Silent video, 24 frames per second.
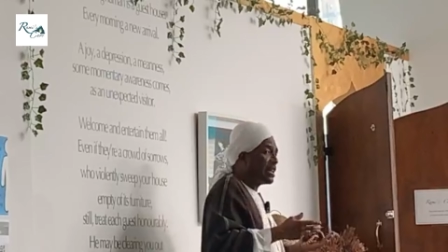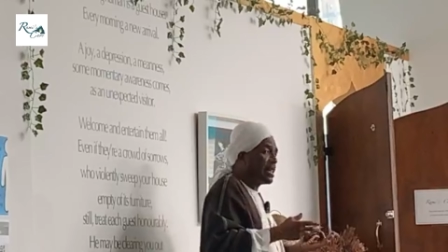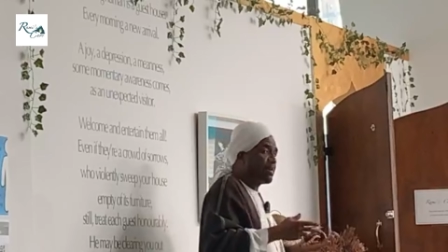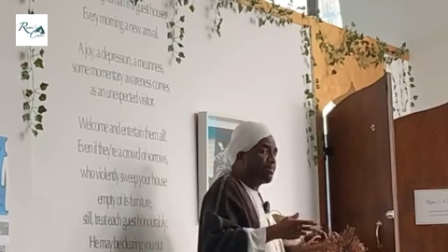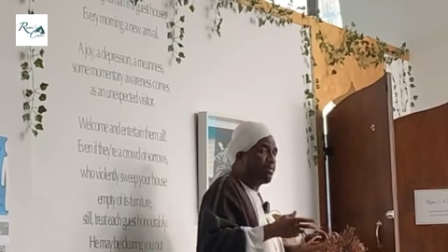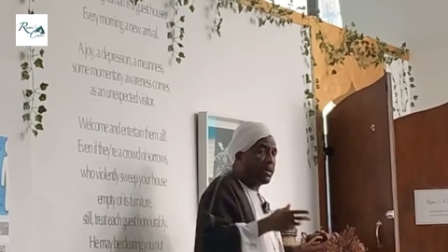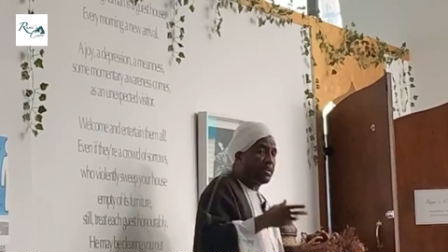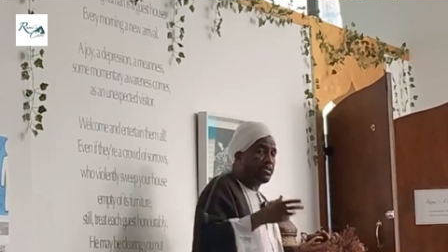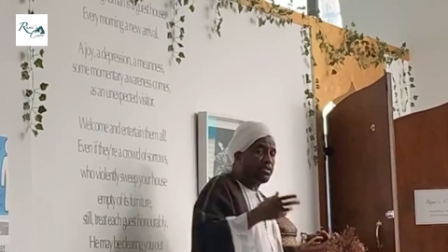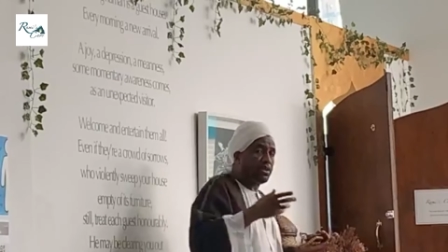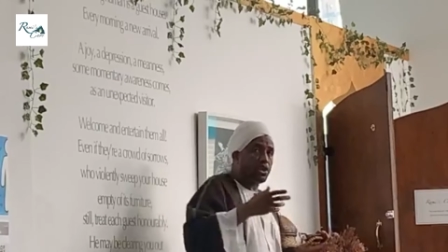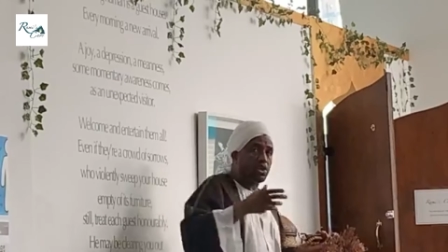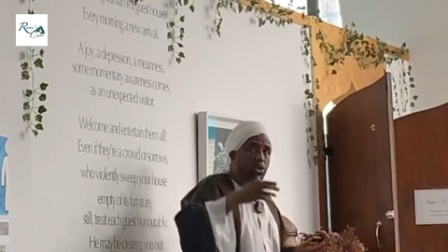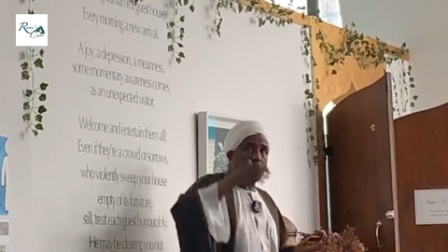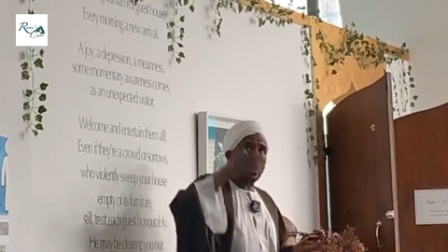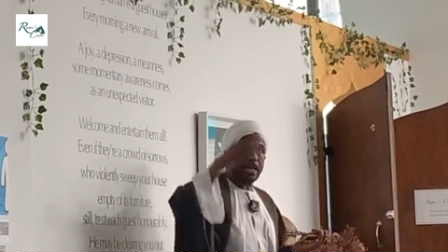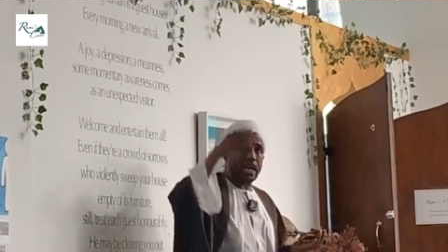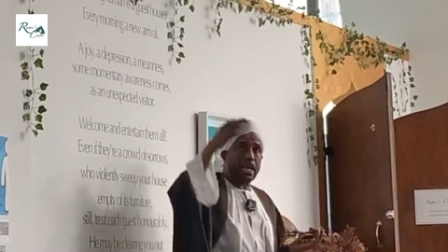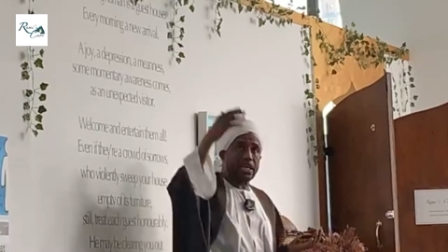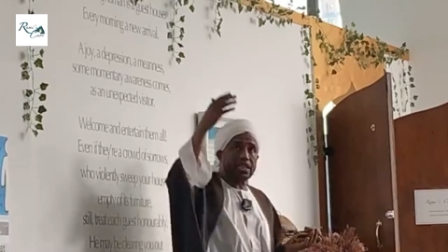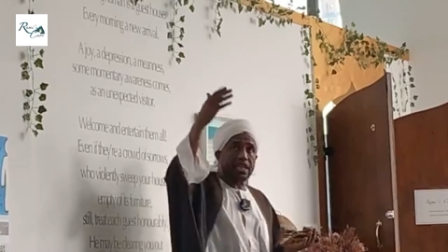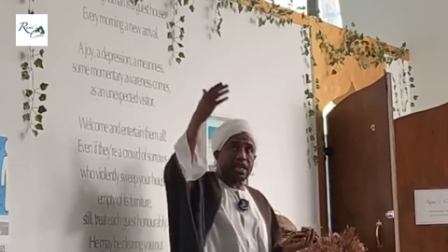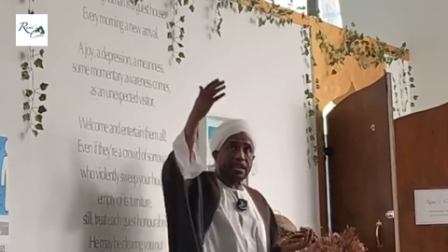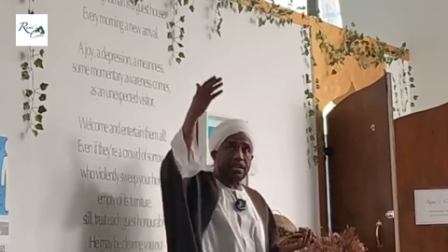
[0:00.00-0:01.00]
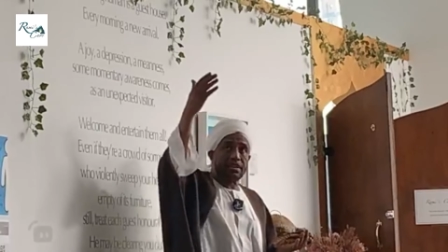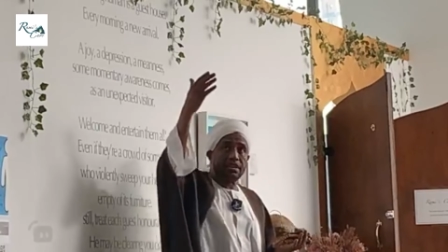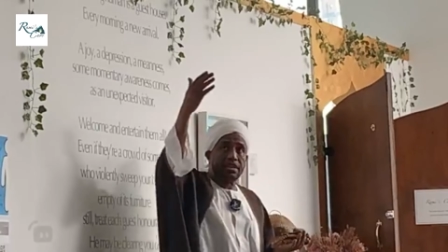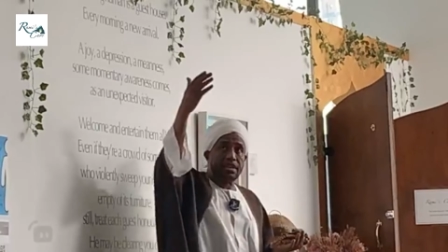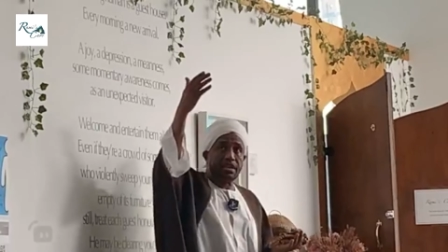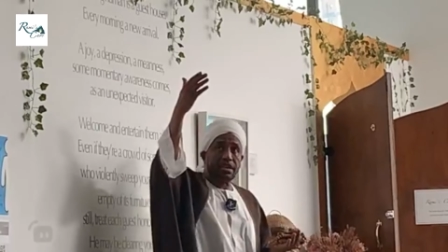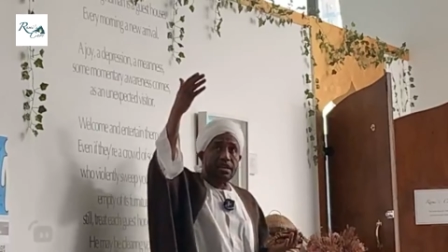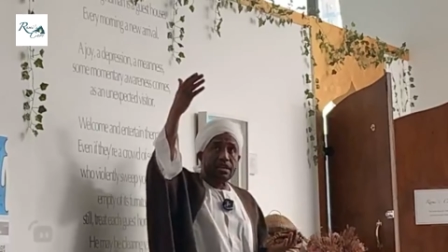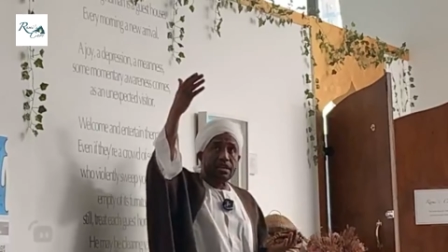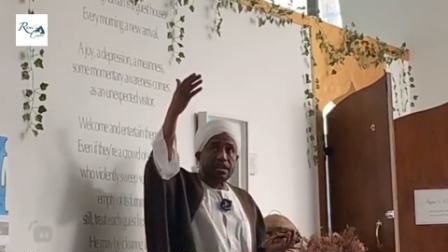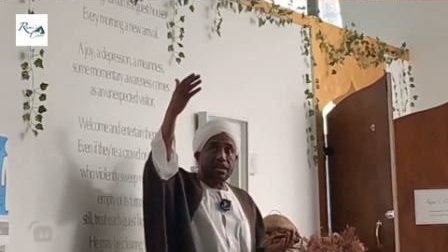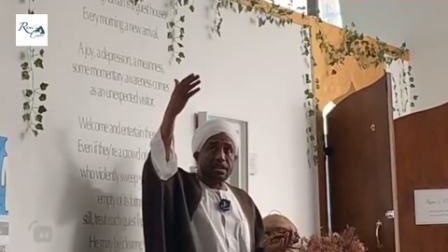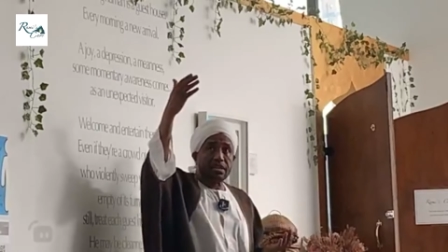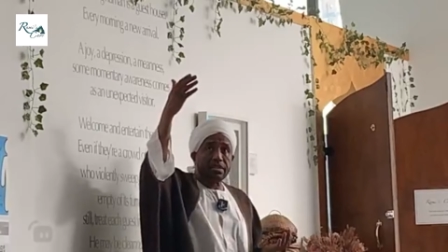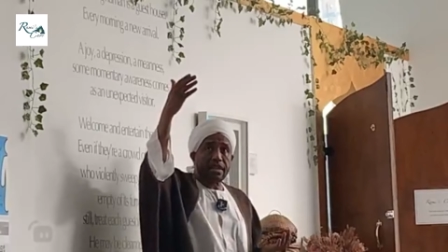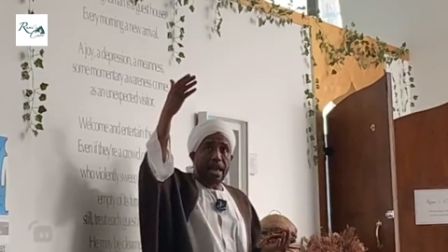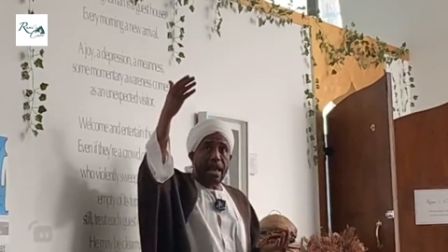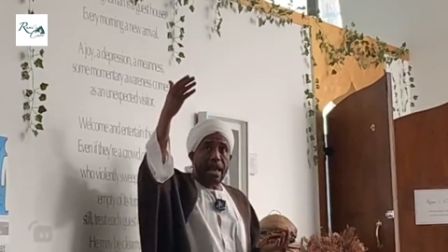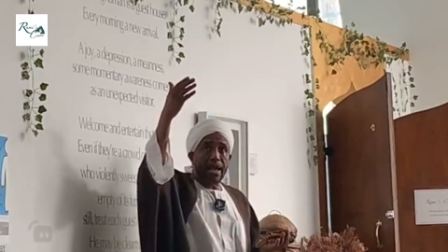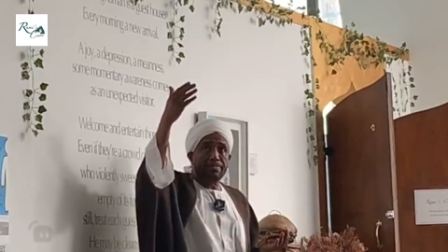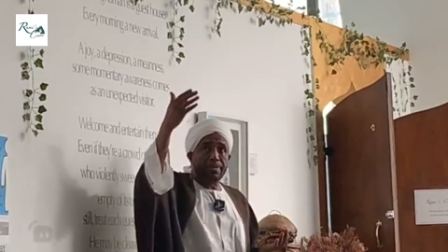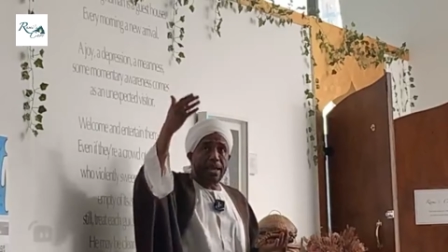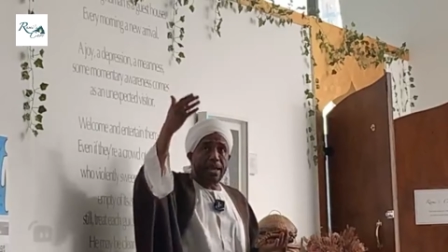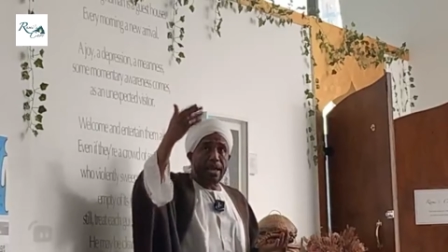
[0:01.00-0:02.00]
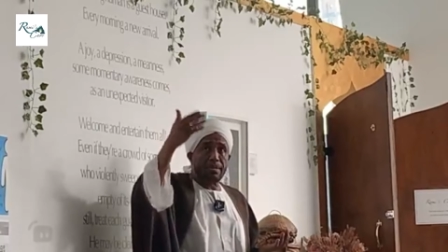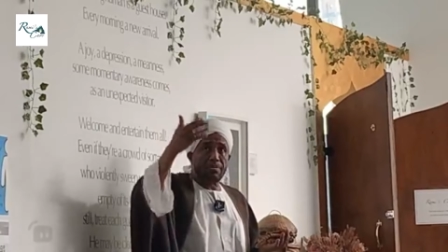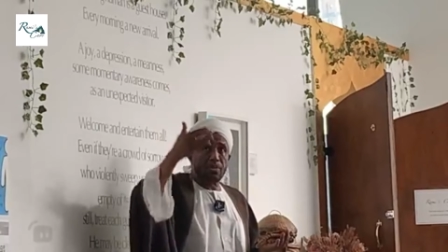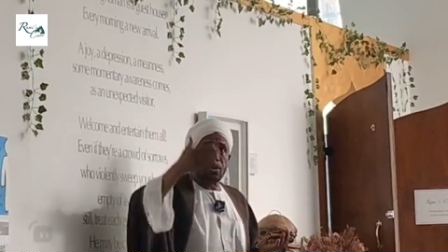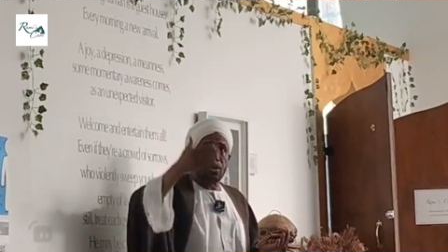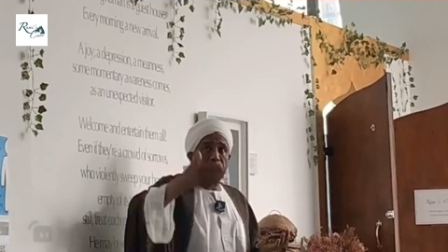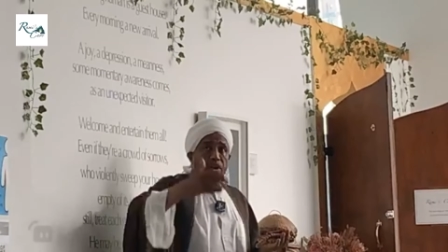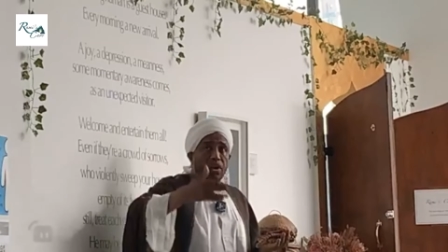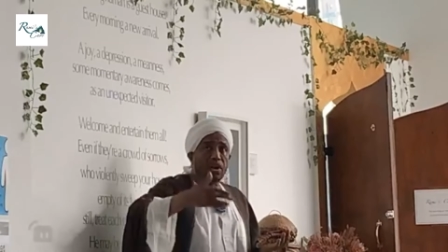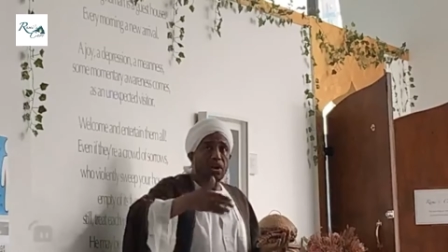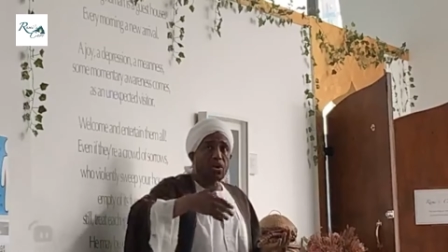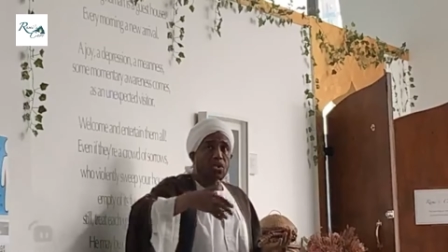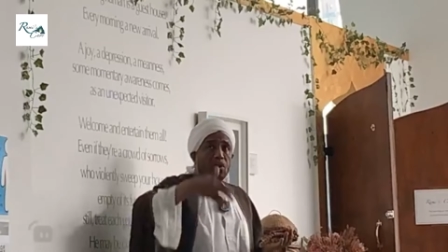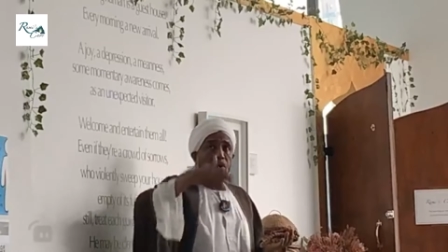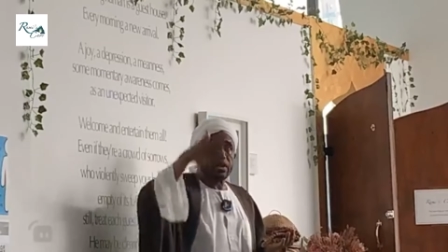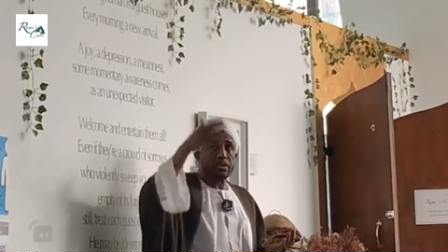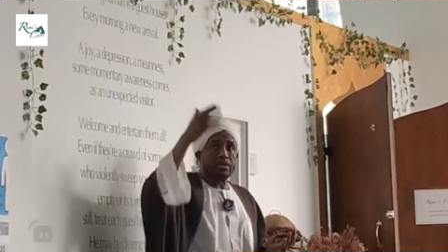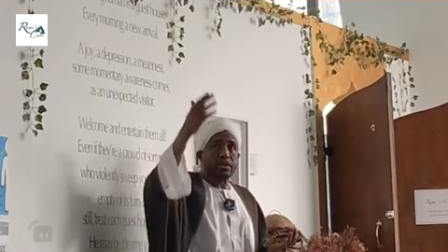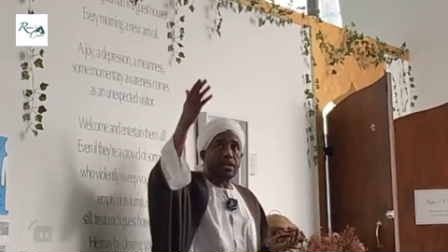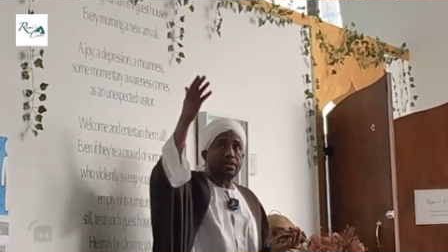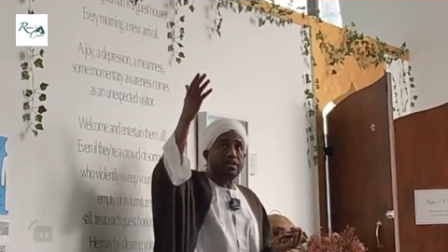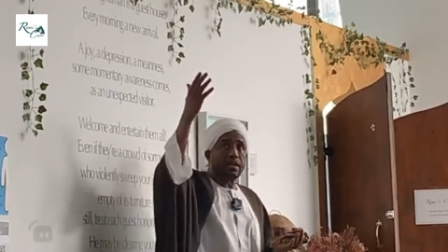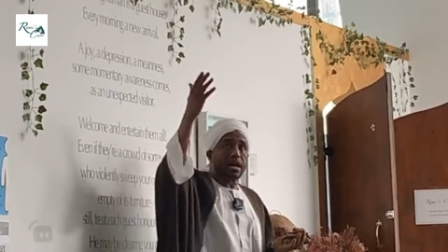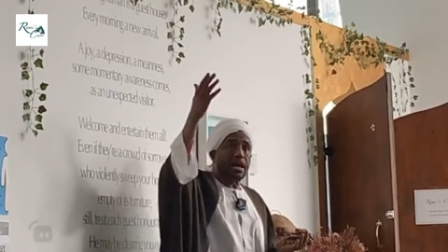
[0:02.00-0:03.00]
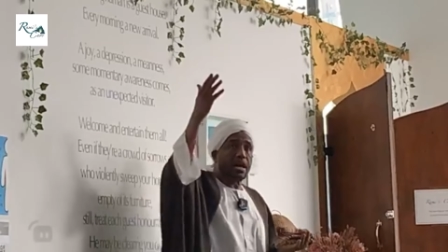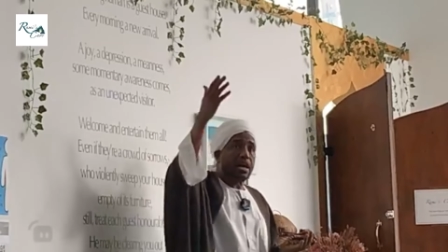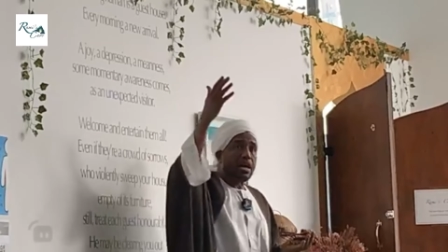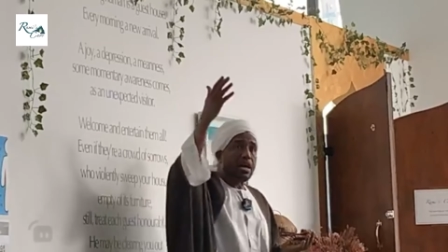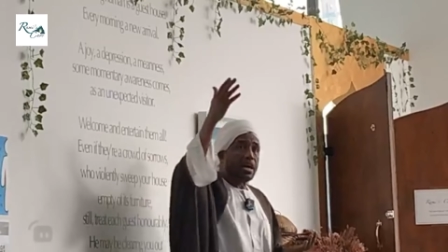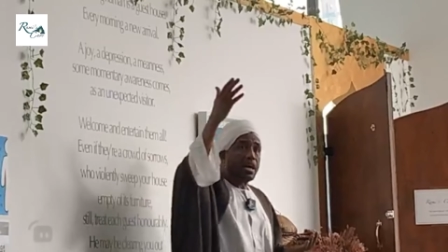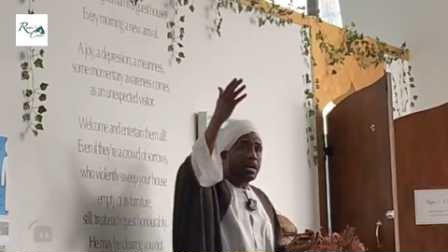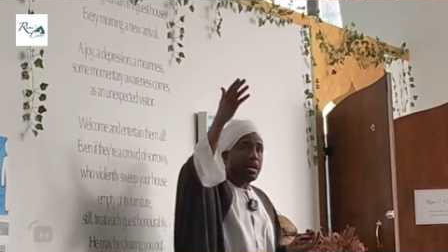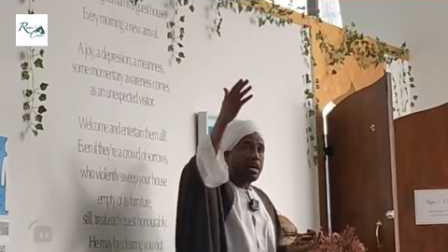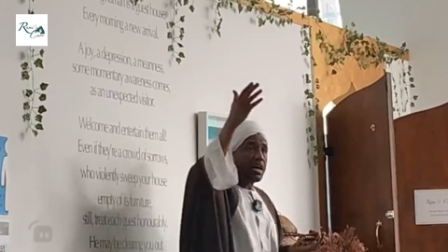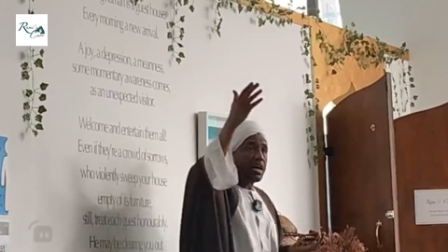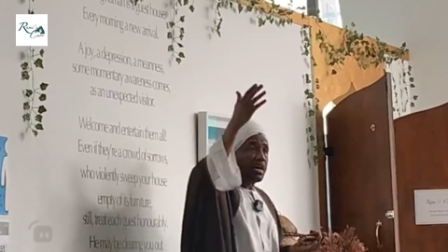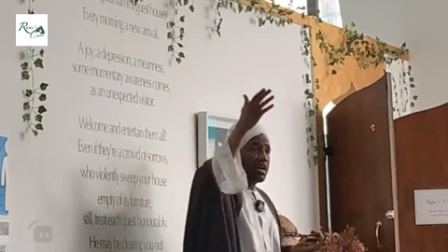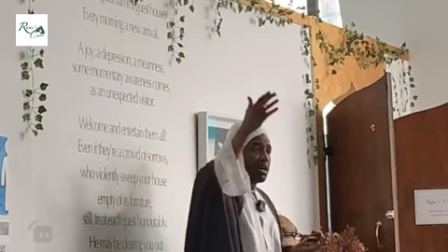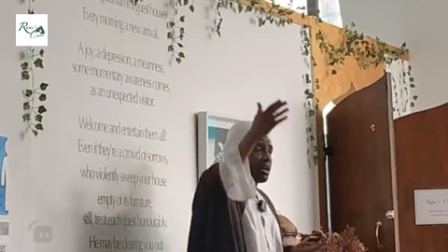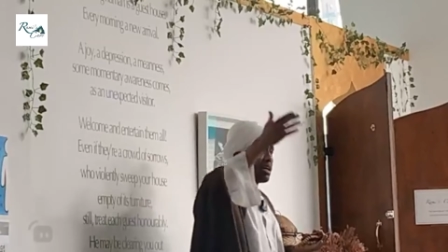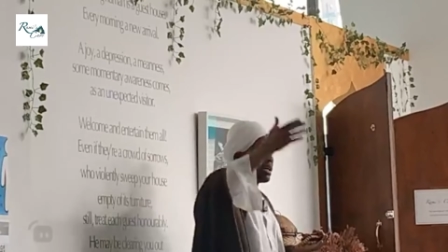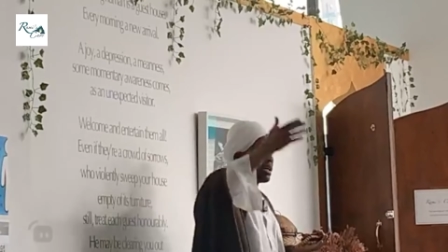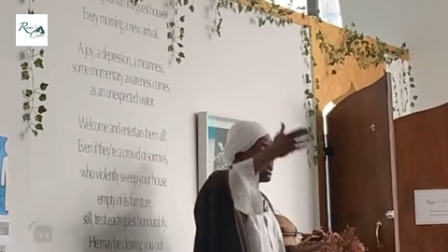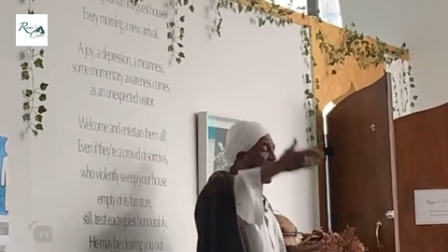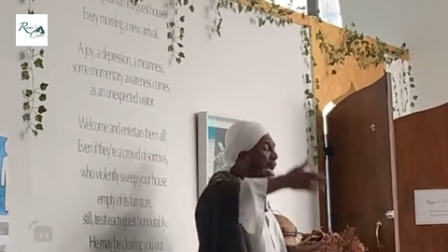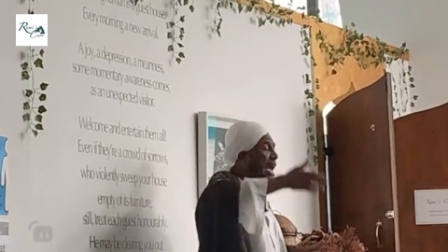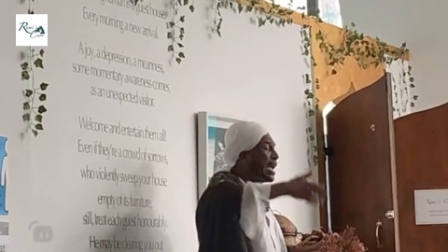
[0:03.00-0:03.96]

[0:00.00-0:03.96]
the best education timetable or the uh,